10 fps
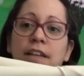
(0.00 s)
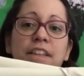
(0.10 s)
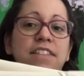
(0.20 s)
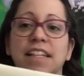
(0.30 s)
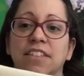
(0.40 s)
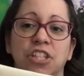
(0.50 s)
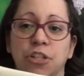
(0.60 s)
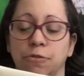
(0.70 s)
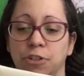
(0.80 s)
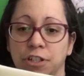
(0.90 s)
This thing's
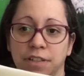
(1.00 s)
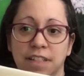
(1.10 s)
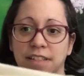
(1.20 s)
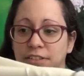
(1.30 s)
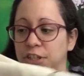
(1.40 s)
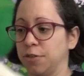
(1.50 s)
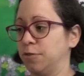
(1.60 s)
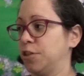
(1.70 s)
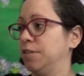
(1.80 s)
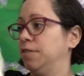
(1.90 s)
huge. This is
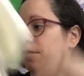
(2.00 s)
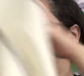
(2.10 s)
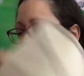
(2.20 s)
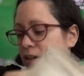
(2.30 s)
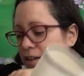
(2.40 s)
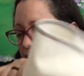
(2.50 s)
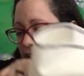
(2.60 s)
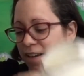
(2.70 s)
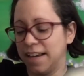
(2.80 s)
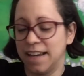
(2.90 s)
huge.
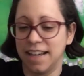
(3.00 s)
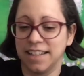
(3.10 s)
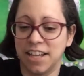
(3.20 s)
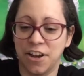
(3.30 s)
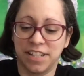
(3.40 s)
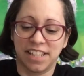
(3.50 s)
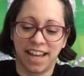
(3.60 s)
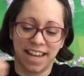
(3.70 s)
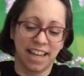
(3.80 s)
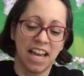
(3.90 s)
It's
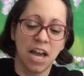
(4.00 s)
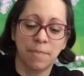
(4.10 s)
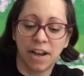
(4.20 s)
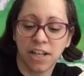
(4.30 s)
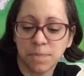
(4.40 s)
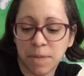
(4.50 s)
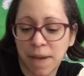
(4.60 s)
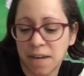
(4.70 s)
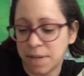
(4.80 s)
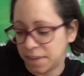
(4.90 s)
like, my husband
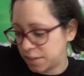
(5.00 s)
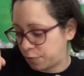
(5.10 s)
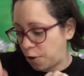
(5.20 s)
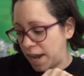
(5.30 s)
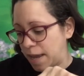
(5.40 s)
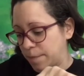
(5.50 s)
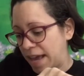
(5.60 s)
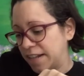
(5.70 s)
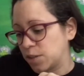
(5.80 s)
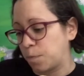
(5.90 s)
made me this frame
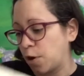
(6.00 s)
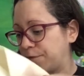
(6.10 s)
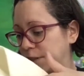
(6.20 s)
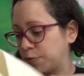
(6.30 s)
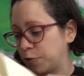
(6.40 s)
and it's perfect for